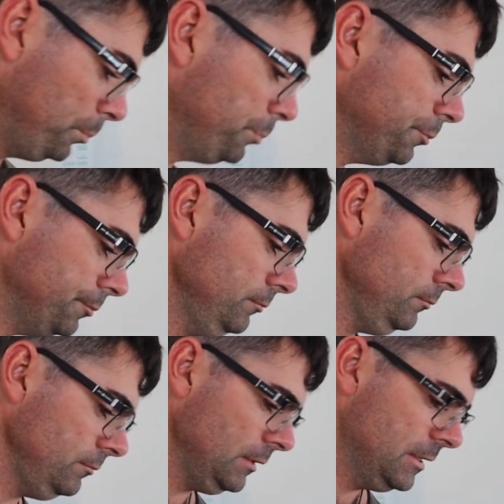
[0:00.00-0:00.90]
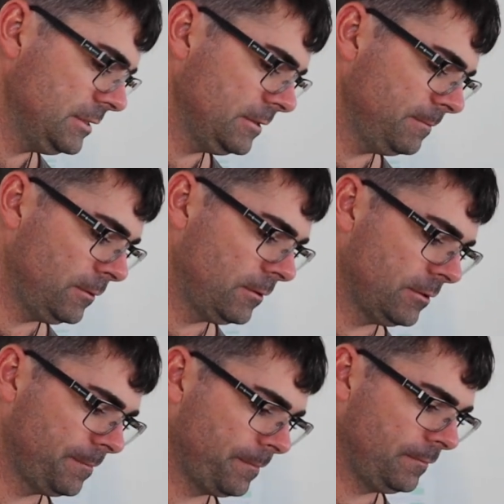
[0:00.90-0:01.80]
Tommy Roo, honestly.
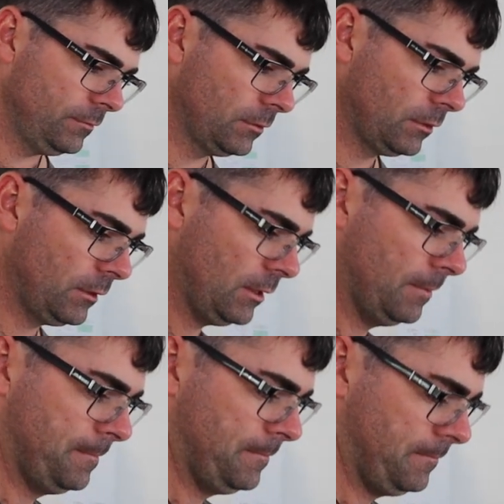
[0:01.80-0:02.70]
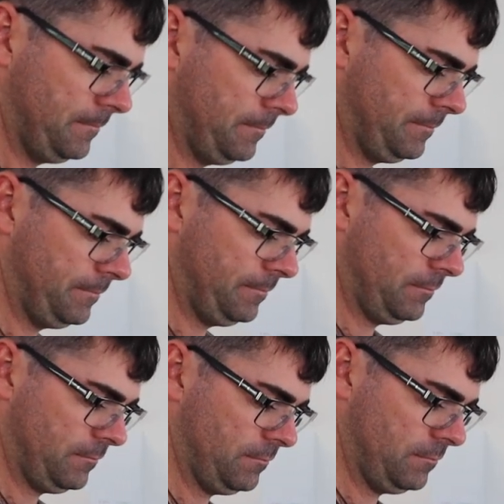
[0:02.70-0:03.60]
Did you manage to get all the
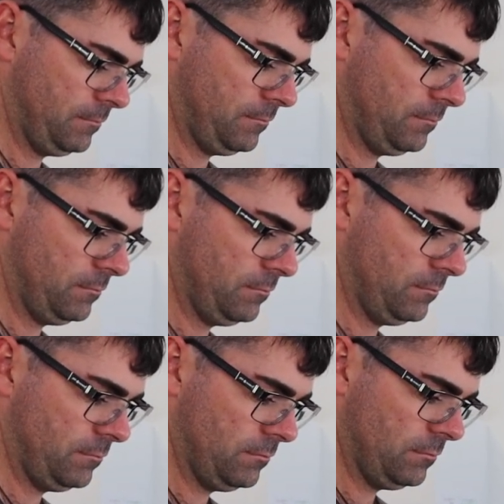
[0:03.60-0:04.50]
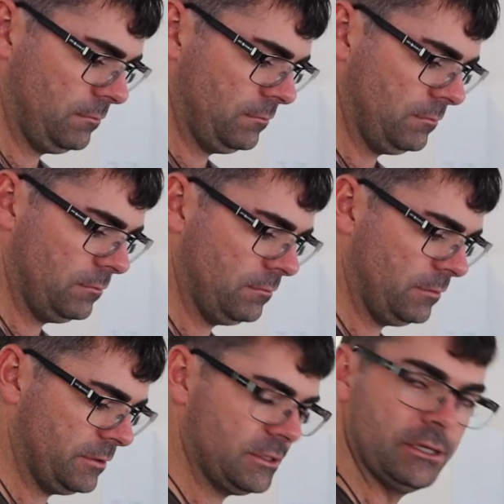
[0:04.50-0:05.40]
squid ink off you?
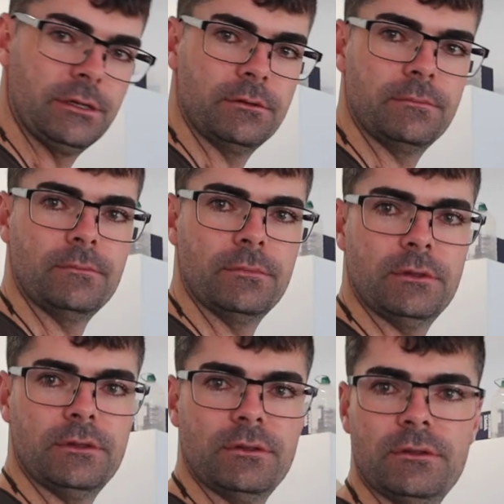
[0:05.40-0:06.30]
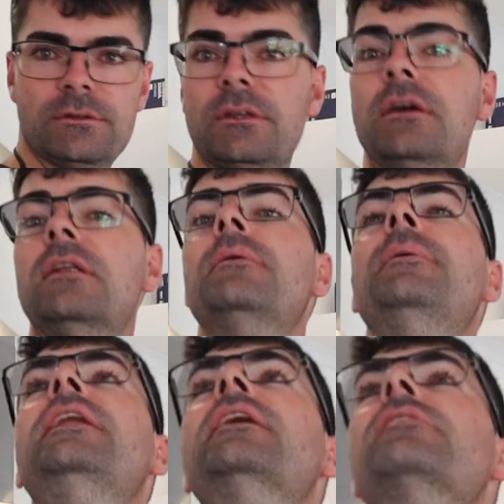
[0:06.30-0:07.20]
Mostly. Ah, you did, did well.
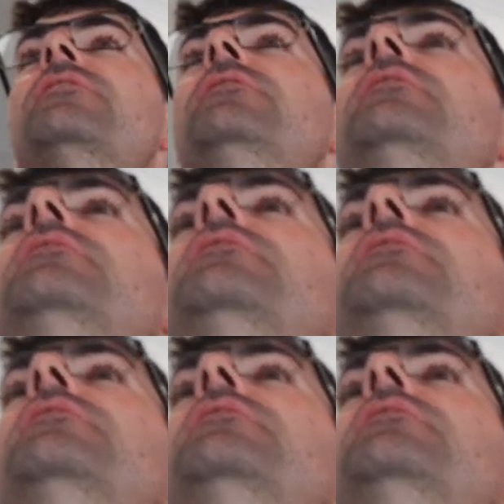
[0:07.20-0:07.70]
anyone next to it?